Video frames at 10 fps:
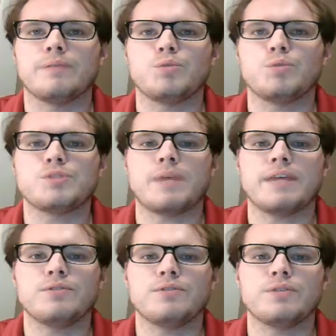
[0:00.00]
which
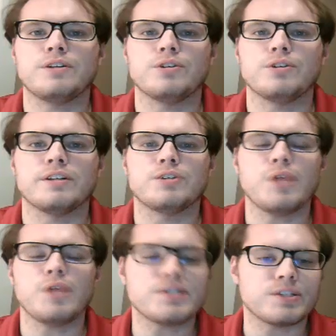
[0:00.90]
behavior that you're going to
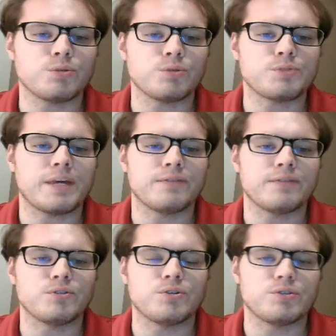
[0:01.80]
address and which behavior
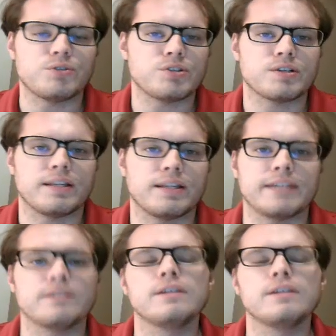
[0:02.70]
you're just going to let